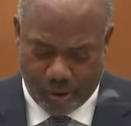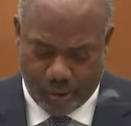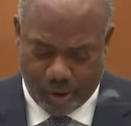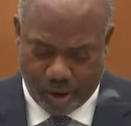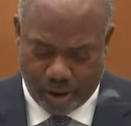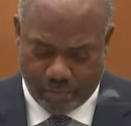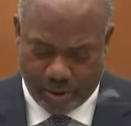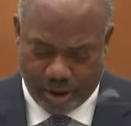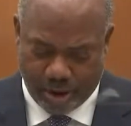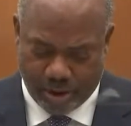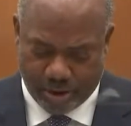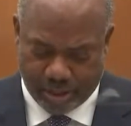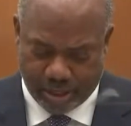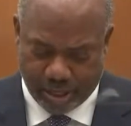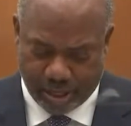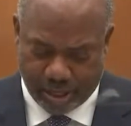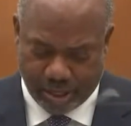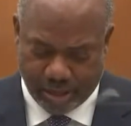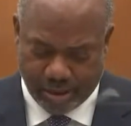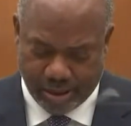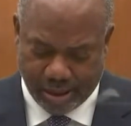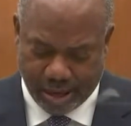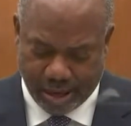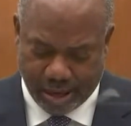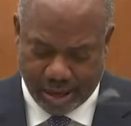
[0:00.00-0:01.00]
What about
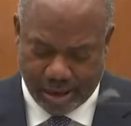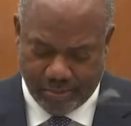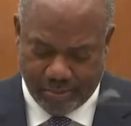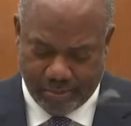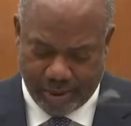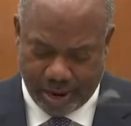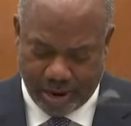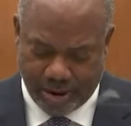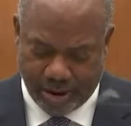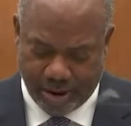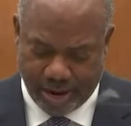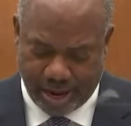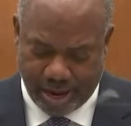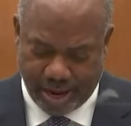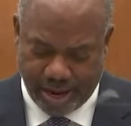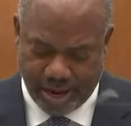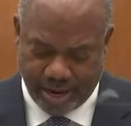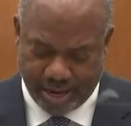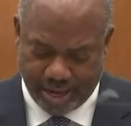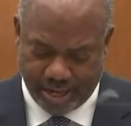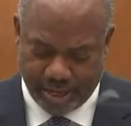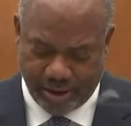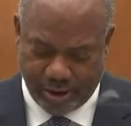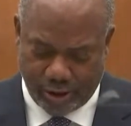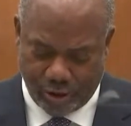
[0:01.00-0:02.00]

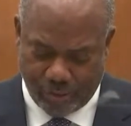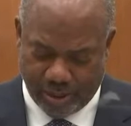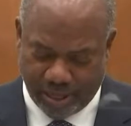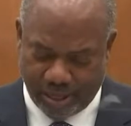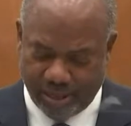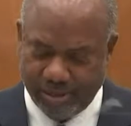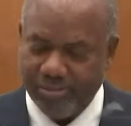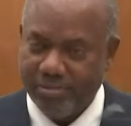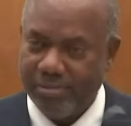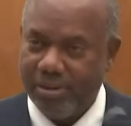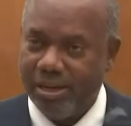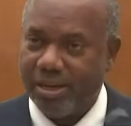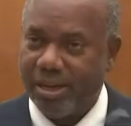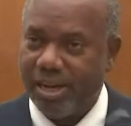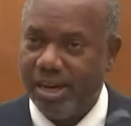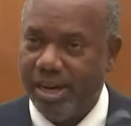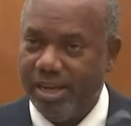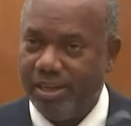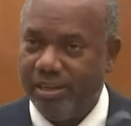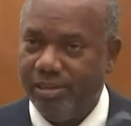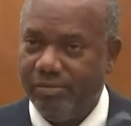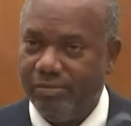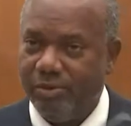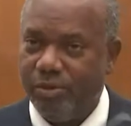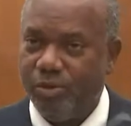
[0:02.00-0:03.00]
paraganglioma, a
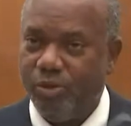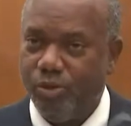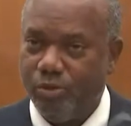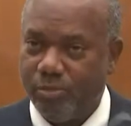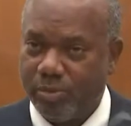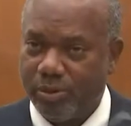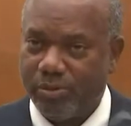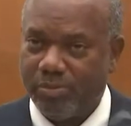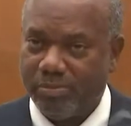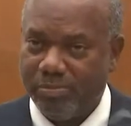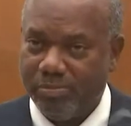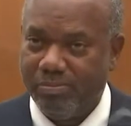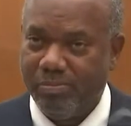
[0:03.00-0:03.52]
kind of tumor?